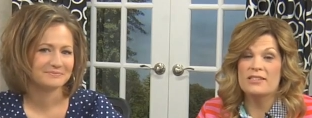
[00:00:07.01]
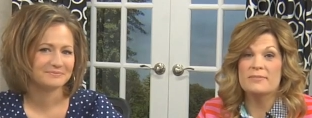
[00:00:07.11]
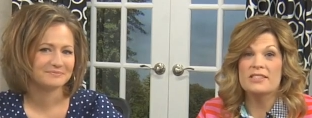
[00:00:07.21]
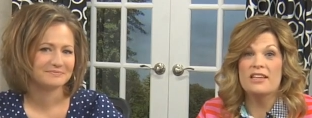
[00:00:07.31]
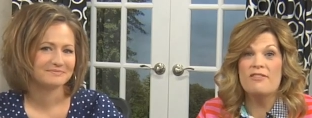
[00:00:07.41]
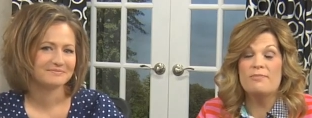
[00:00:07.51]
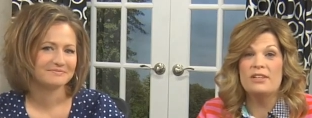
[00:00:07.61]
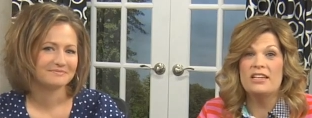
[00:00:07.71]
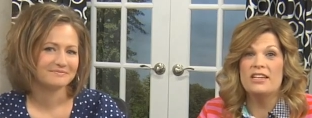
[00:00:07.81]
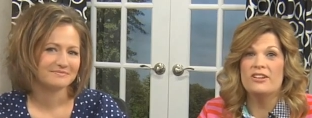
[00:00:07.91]
Speaker 1: some
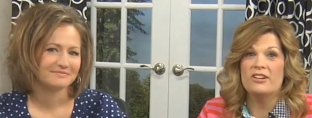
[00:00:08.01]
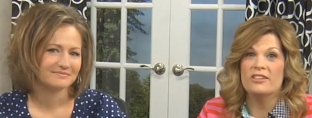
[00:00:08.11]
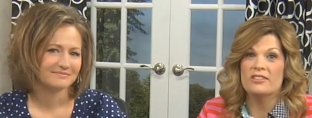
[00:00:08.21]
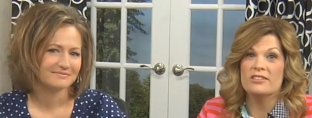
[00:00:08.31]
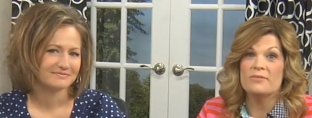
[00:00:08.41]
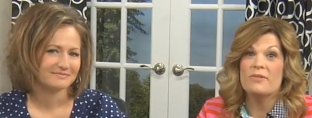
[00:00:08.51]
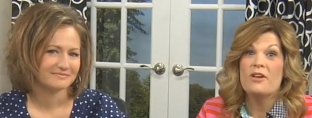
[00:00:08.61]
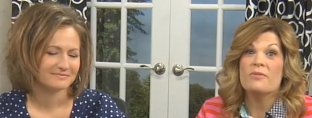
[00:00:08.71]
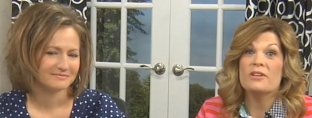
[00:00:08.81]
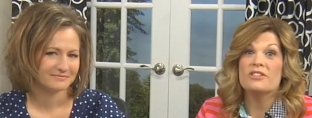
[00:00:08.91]
self-pleating curtains
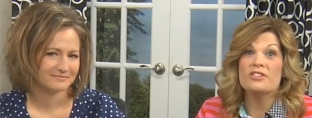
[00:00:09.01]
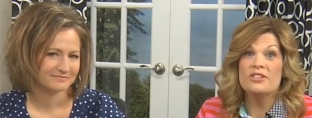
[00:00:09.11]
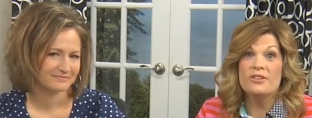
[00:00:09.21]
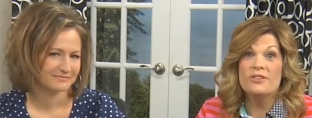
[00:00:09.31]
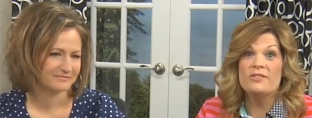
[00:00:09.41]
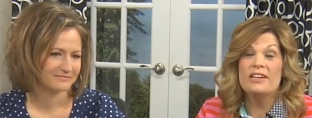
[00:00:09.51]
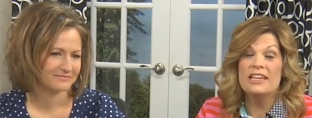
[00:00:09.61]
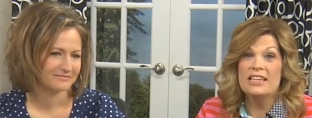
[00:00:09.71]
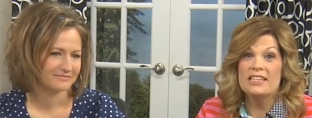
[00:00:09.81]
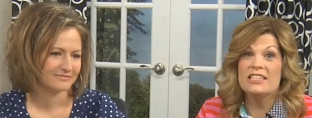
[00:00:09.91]
with two
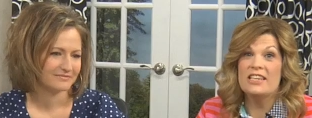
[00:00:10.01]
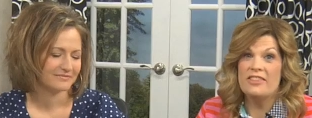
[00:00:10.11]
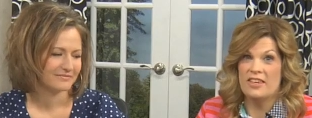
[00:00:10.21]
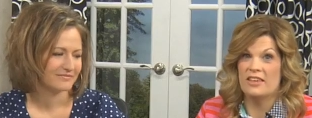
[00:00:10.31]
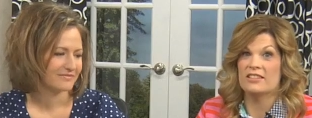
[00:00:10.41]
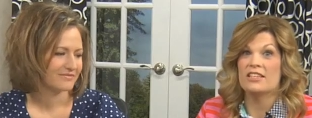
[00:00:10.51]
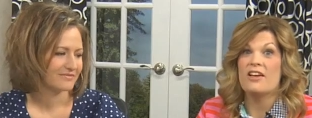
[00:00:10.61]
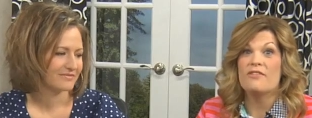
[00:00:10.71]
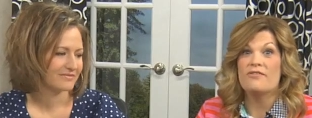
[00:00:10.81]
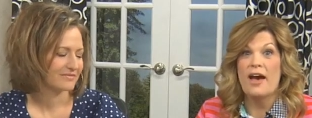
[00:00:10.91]
easy things,
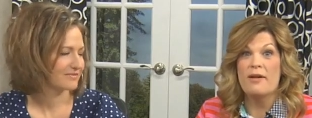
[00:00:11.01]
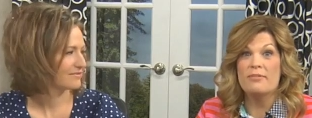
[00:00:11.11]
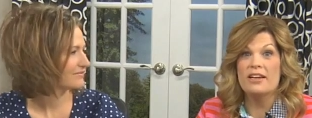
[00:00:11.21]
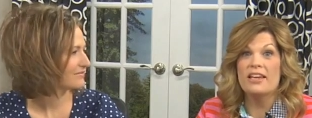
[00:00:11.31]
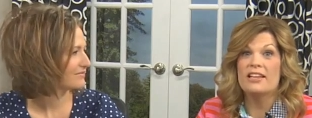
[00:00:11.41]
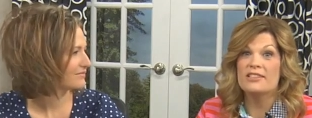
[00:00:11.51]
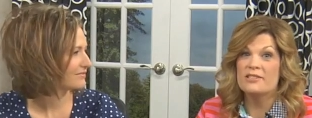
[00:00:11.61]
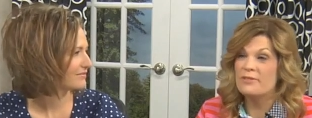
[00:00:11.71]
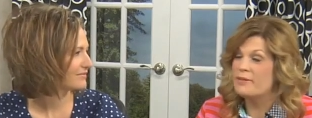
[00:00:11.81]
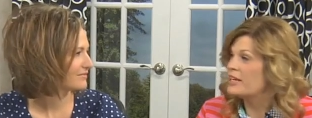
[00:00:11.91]
fabric and
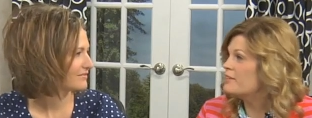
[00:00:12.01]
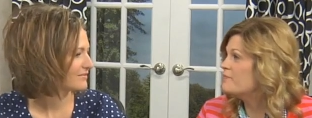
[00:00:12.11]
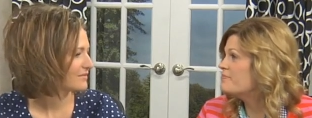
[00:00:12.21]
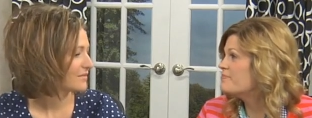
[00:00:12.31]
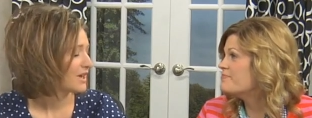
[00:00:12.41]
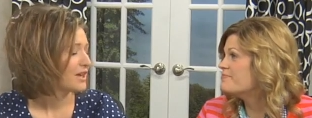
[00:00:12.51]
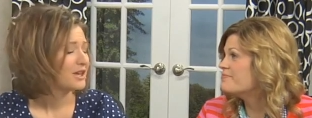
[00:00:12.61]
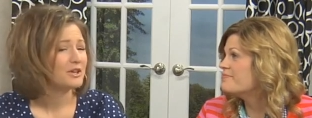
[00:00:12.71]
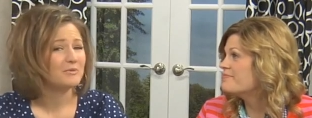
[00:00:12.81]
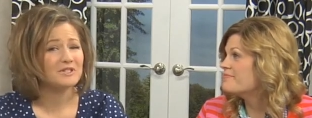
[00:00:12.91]
some ribbon.
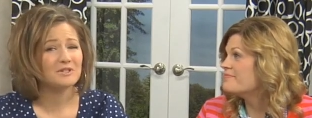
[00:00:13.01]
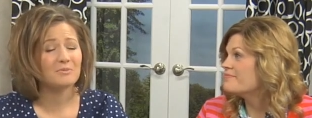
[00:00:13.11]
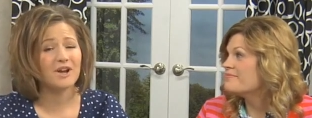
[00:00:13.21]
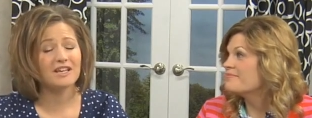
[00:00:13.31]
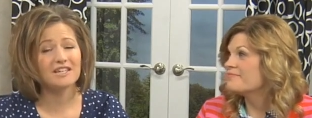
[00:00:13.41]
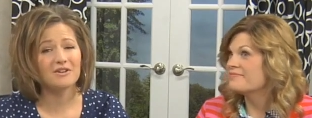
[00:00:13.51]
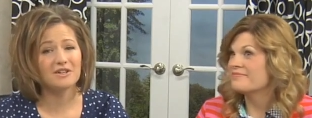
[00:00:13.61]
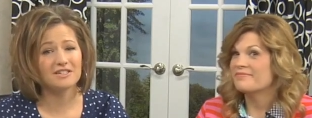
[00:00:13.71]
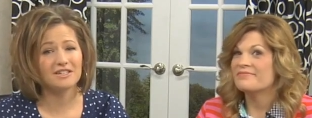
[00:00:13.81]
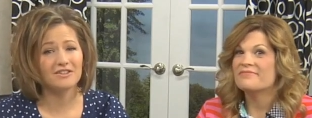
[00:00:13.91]
Speaker 2: You'll be surprised how
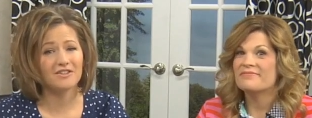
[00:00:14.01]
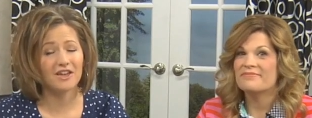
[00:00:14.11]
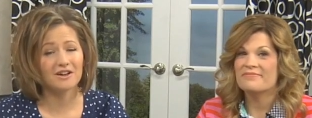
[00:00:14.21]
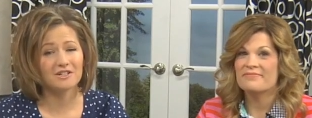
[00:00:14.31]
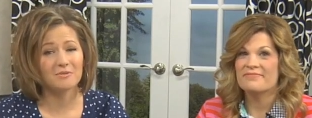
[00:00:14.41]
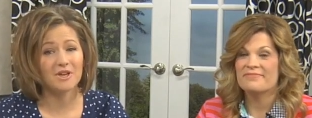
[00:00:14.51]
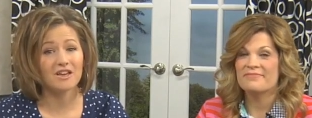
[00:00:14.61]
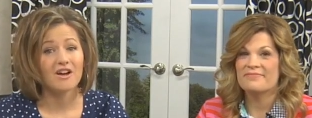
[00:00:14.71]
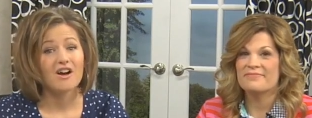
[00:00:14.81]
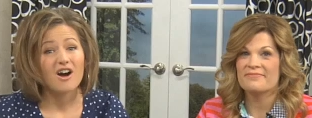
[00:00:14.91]
easy they are to make.
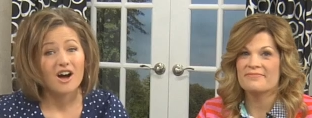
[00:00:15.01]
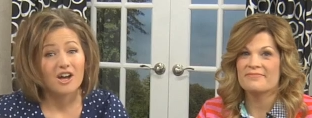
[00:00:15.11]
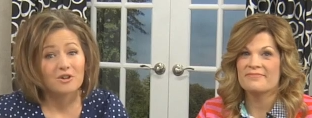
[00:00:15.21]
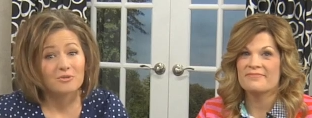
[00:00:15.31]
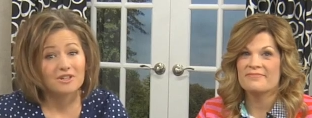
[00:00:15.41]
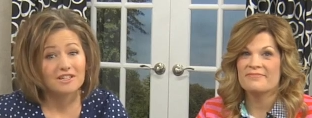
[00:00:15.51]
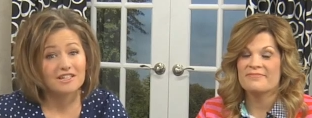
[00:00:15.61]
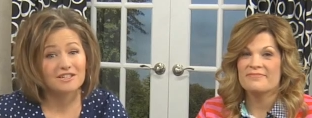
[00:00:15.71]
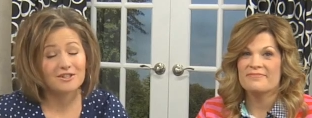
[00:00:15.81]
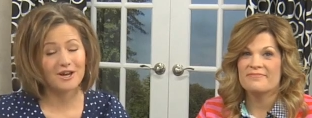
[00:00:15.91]
All you really need
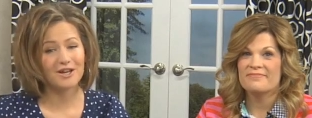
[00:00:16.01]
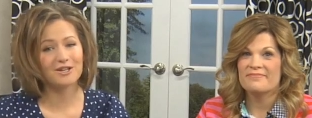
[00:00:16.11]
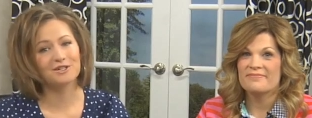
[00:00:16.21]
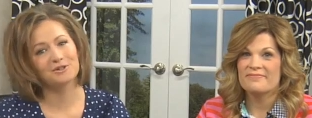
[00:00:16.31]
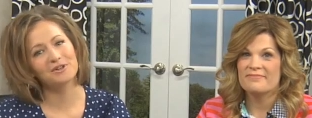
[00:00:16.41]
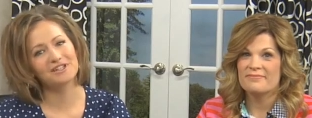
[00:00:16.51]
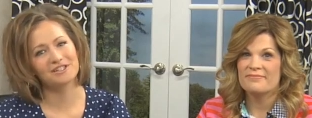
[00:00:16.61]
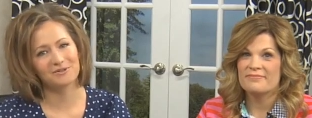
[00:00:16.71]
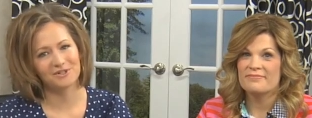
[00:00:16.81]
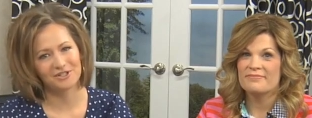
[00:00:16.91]
to know how to do is
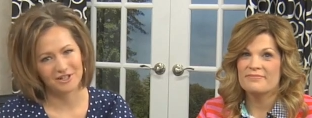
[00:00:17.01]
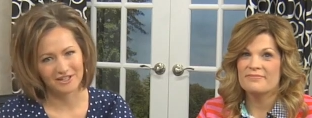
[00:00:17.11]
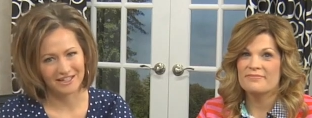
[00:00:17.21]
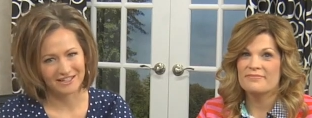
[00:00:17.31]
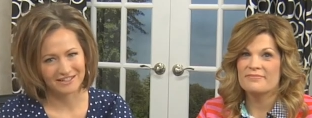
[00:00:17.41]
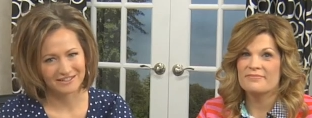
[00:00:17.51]
sew a straight line.